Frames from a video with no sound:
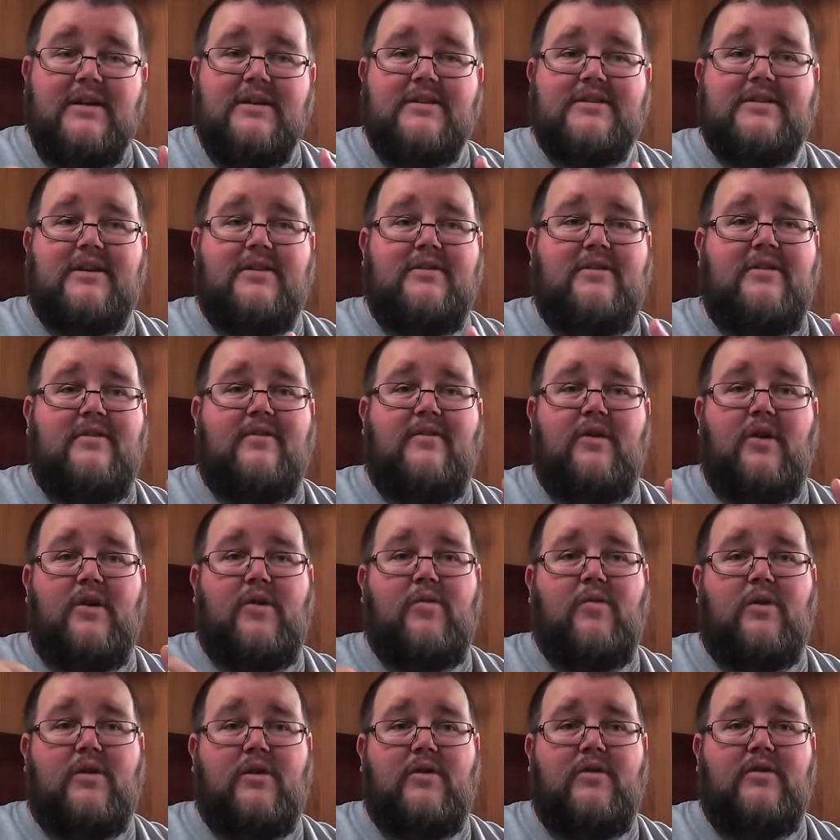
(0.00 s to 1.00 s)
So if you
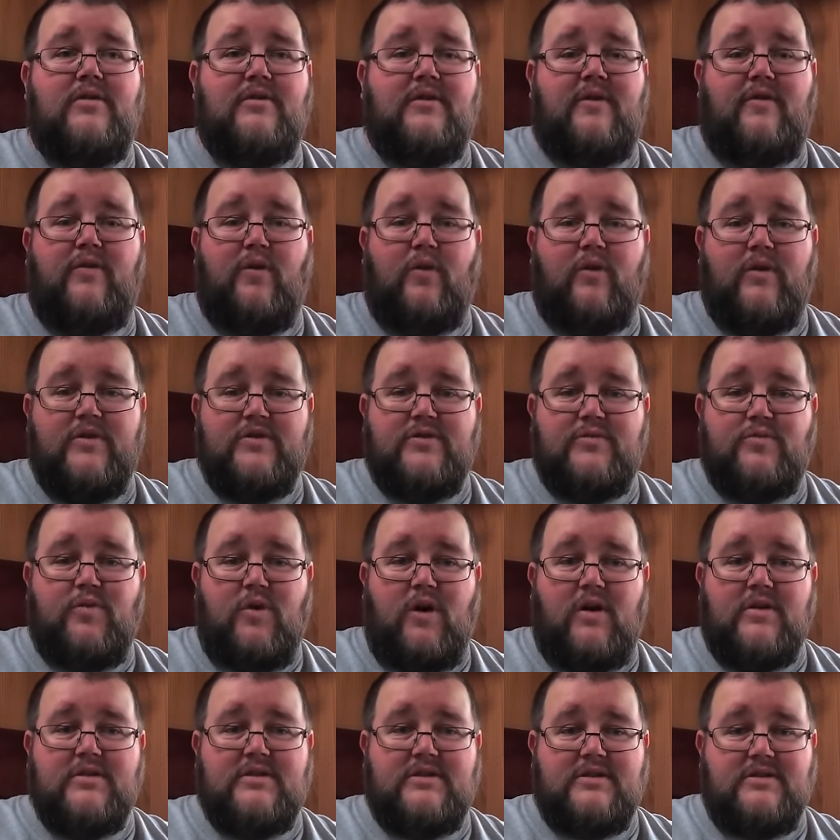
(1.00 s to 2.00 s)
only want to use 400
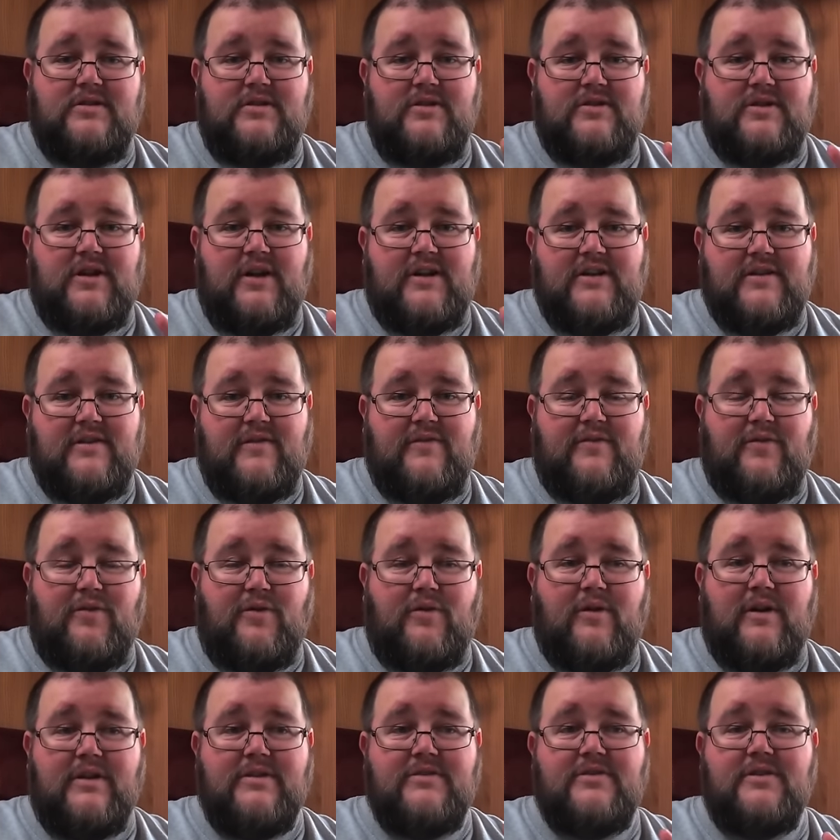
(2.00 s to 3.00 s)
watts, you turn it to
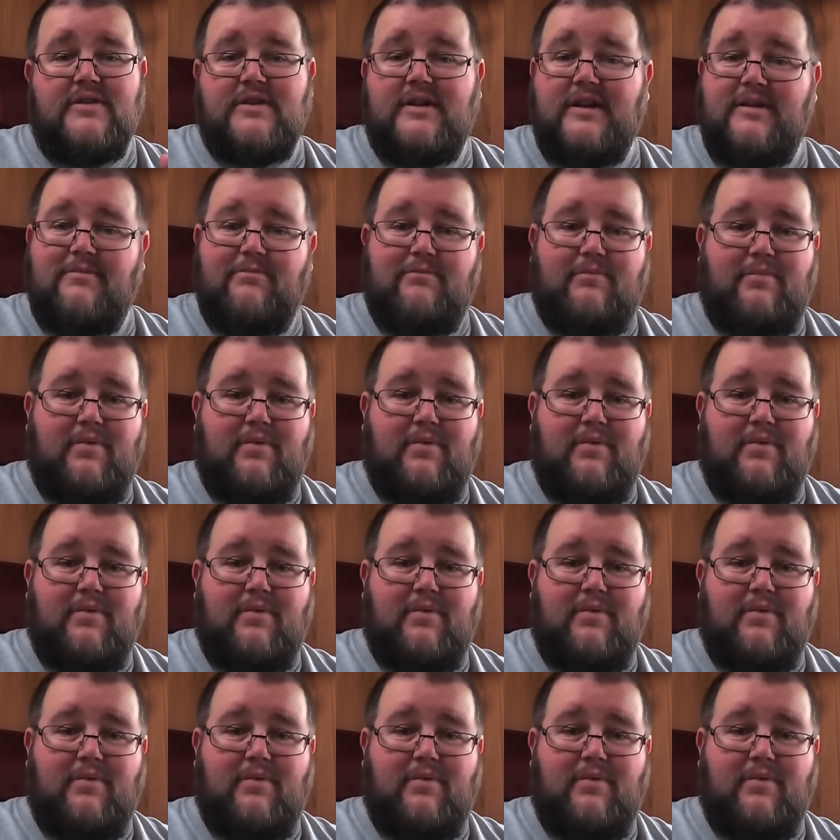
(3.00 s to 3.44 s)
400.